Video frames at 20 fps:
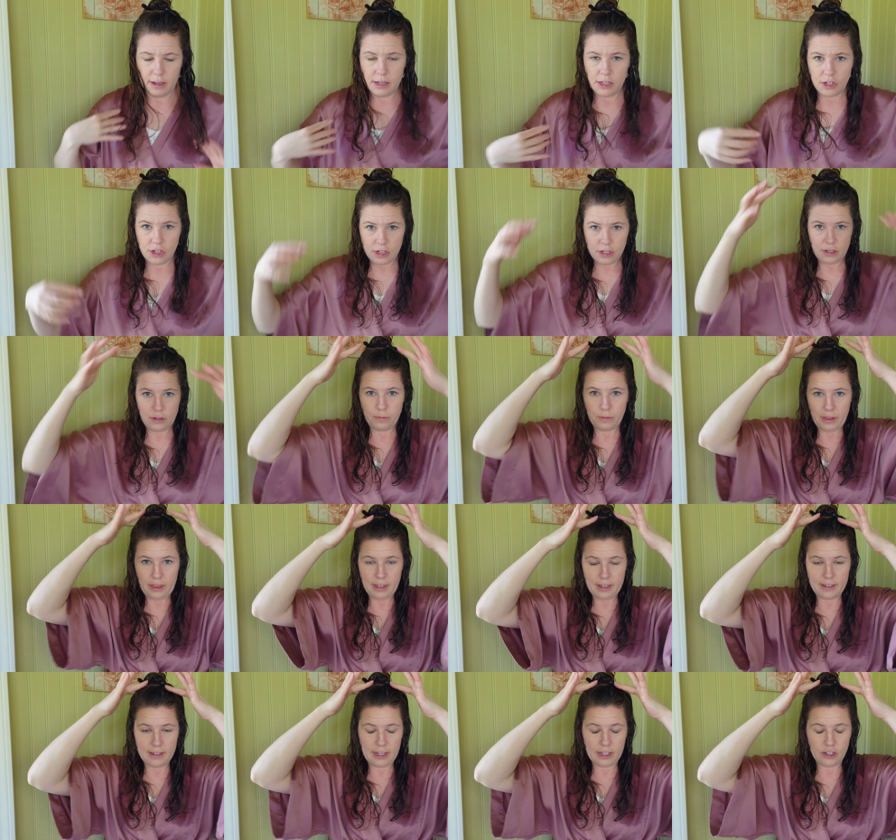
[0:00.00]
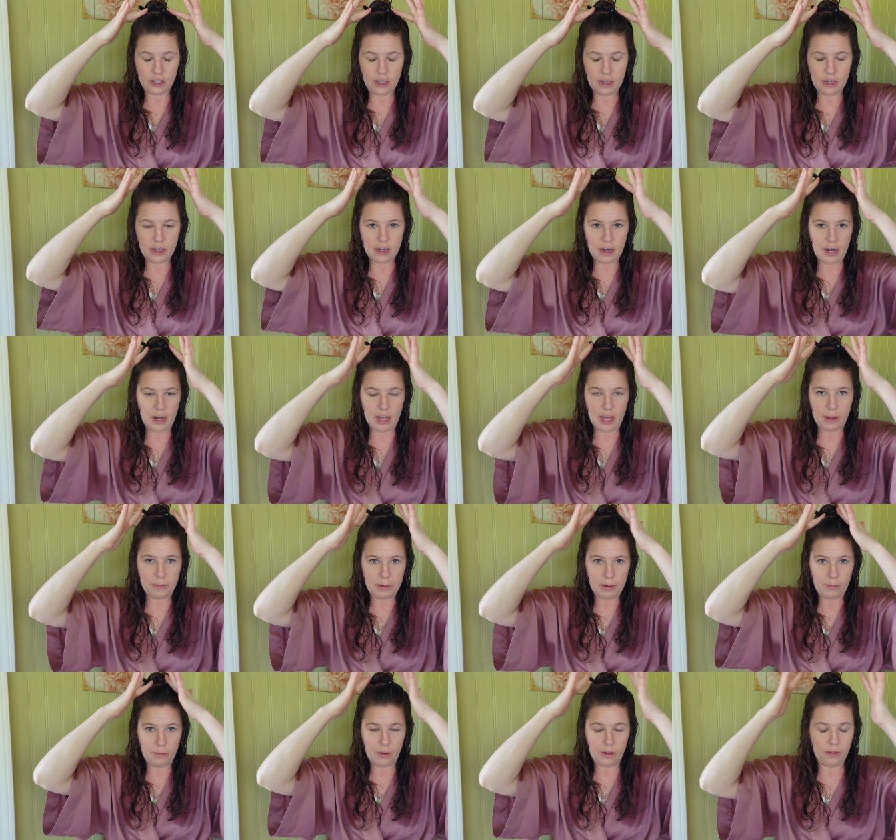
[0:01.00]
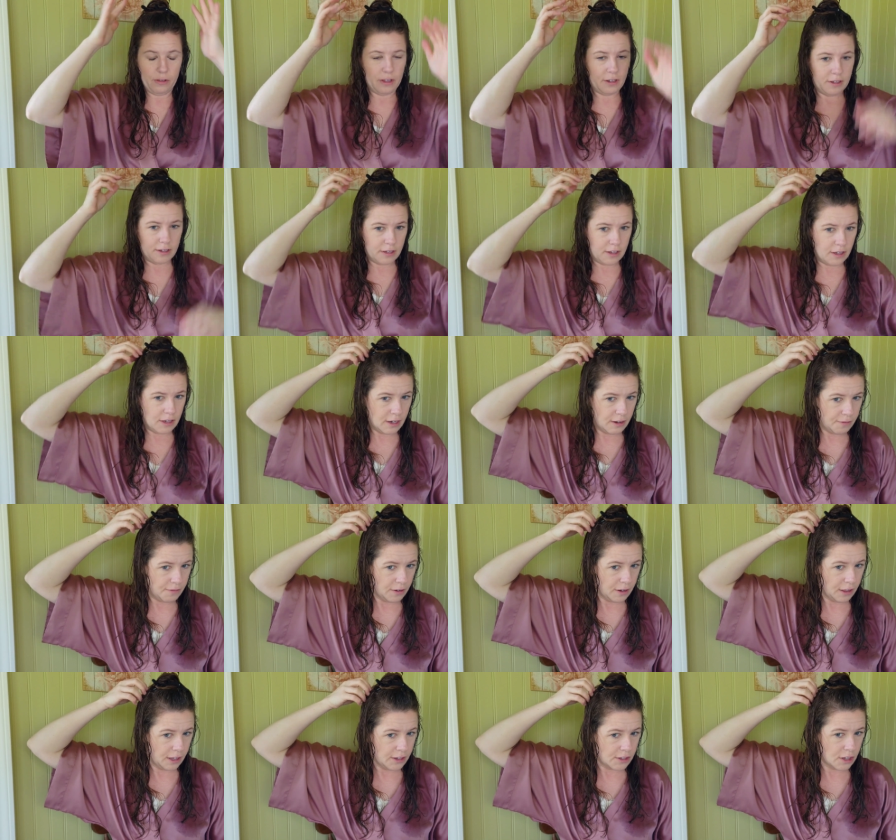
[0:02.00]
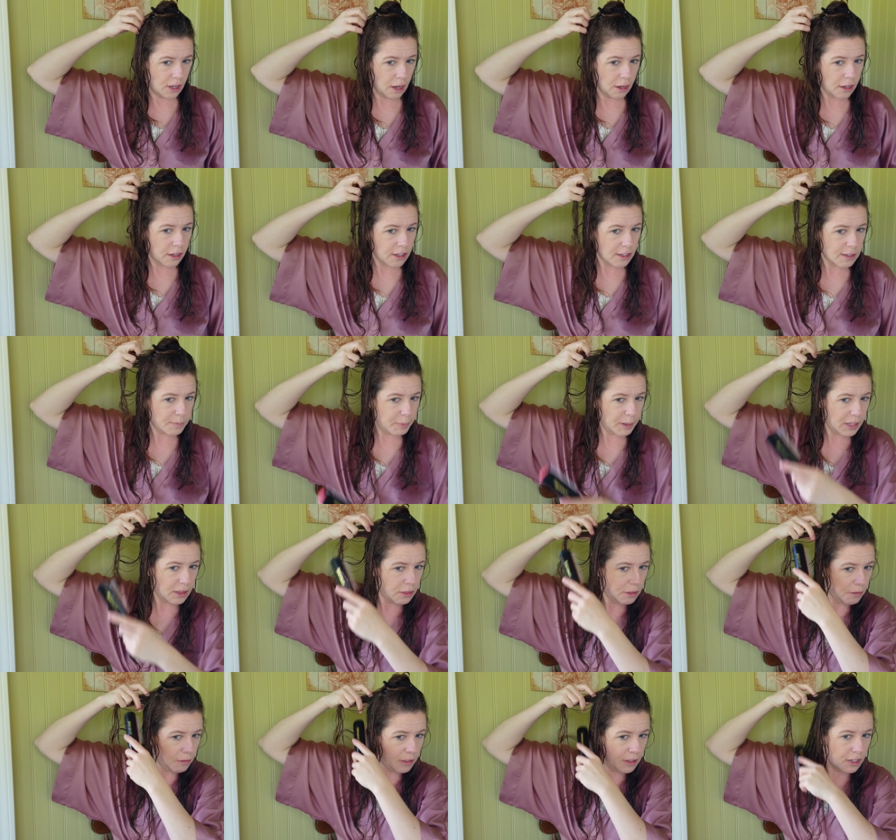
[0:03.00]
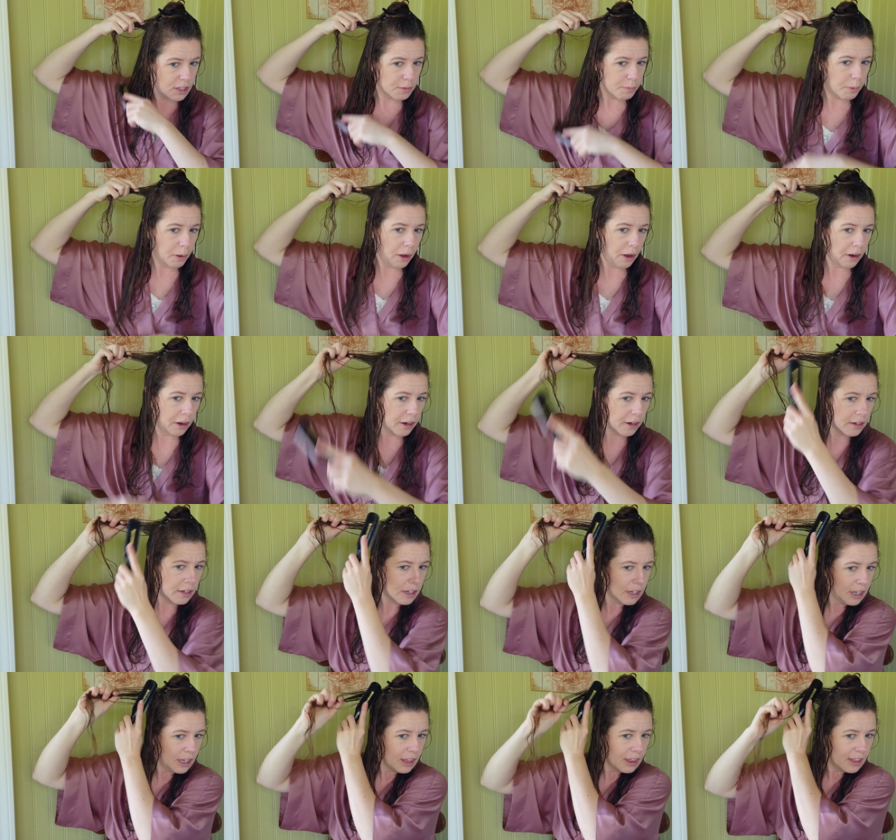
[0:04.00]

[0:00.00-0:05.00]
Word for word: just with this section done up and we'll do this differently. So I'm going to speed through this part.